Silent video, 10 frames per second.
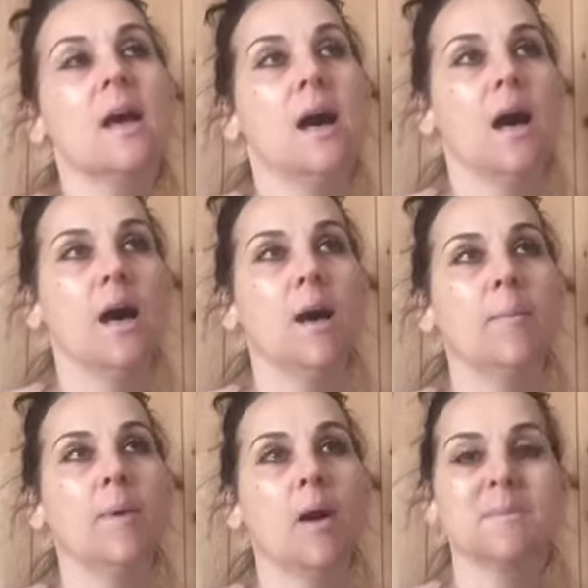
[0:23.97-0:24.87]

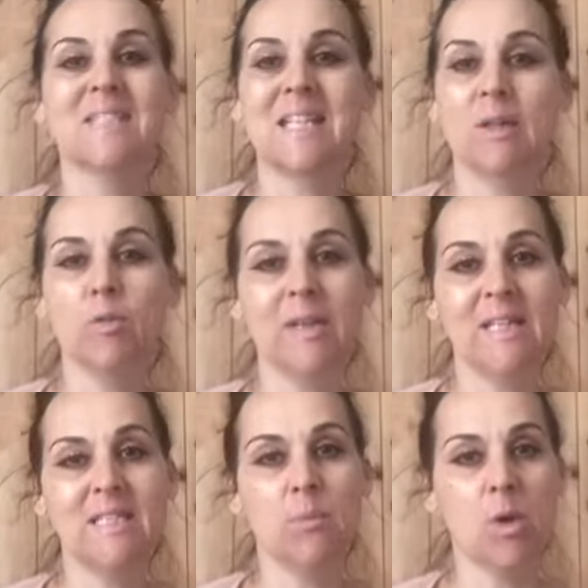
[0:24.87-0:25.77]
I'm still
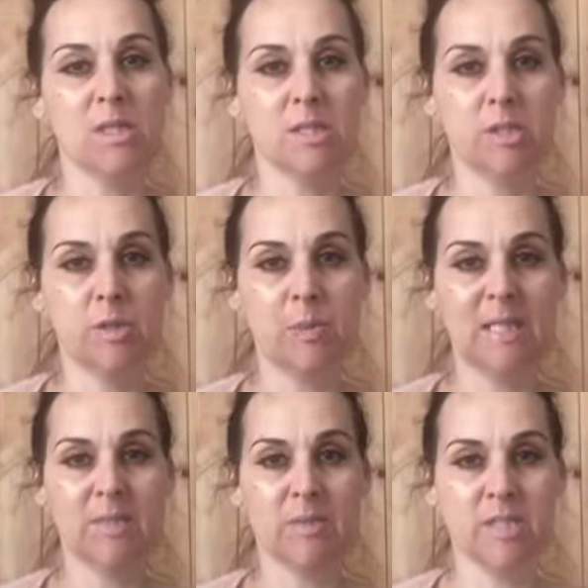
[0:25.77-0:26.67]
reading 1 to 2
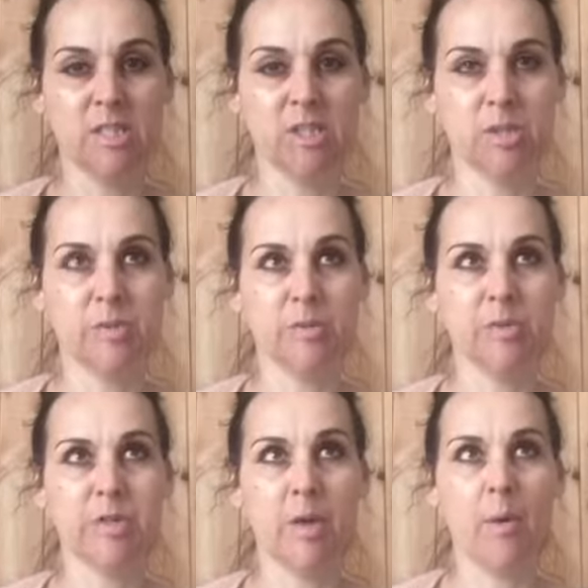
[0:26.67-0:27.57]
weeks on a digital,
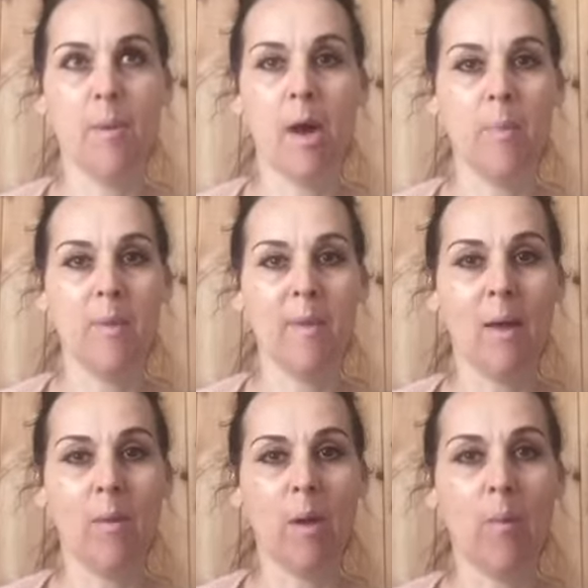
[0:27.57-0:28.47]
so I'm hoping that
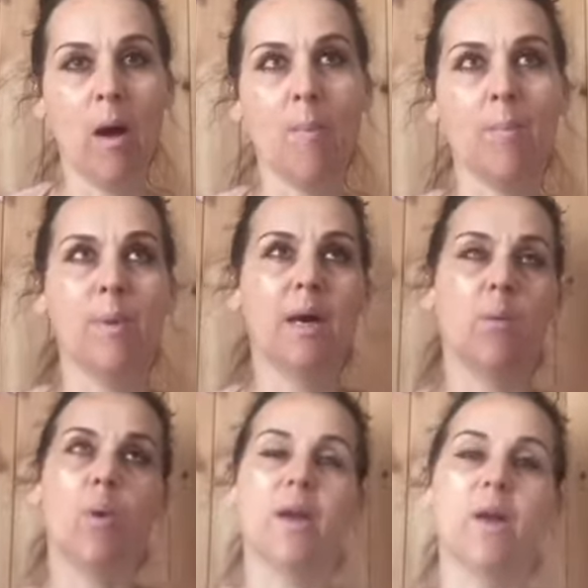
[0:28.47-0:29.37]
will go up.
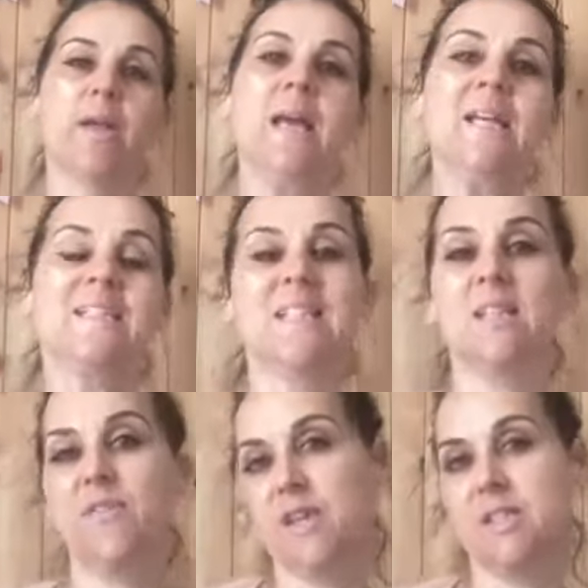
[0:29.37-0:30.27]
But when I did
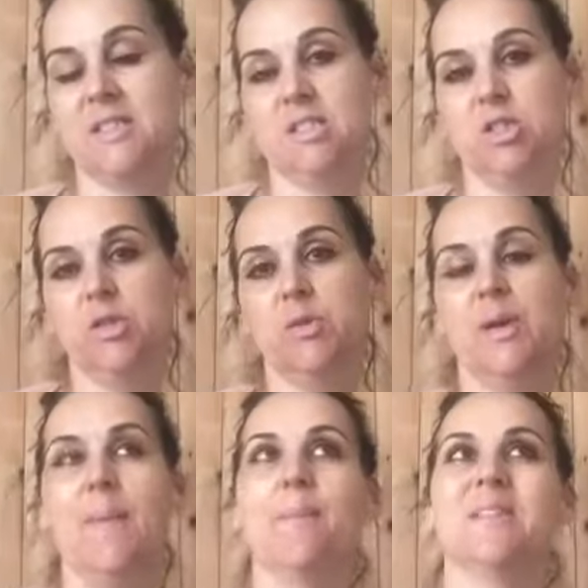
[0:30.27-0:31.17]
the first digital,
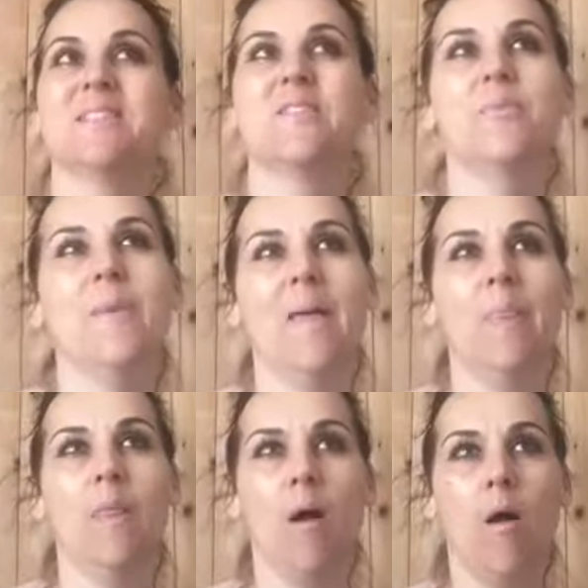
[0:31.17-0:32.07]
it must have
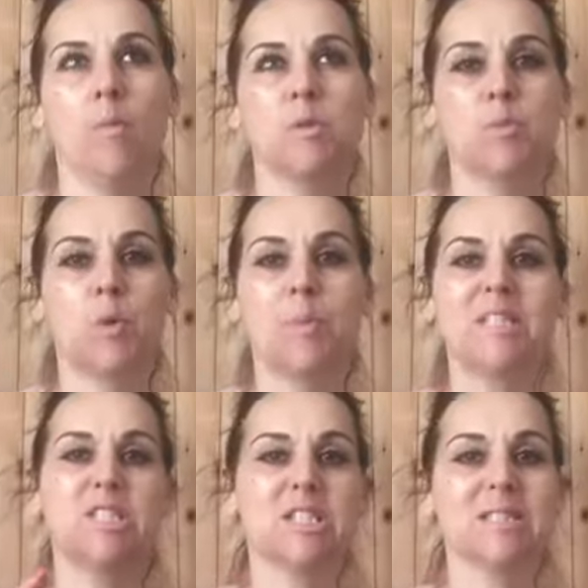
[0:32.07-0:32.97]
meant that I was probably
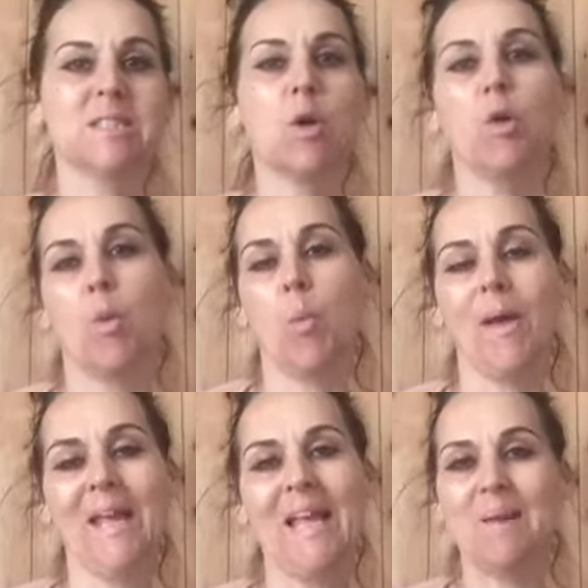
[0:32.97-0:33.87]
just on a
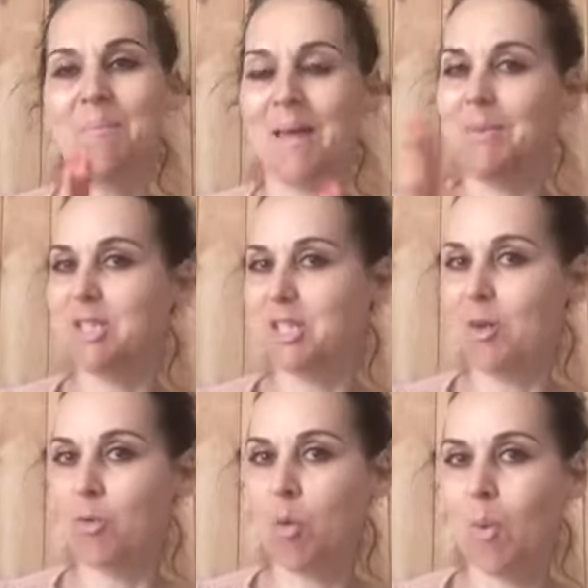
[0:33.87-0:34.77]
week, maybe just
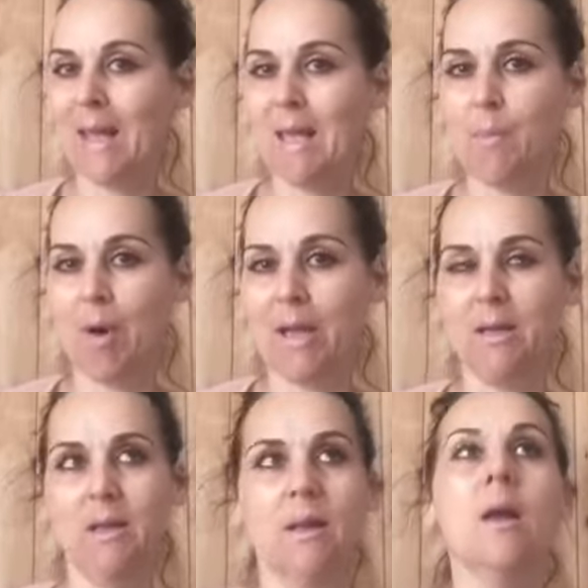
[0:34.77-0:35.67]
over a week
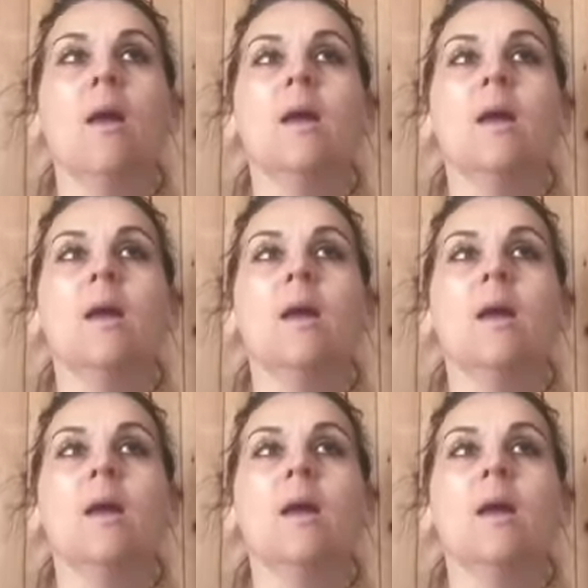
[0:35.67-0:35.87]
pregnant.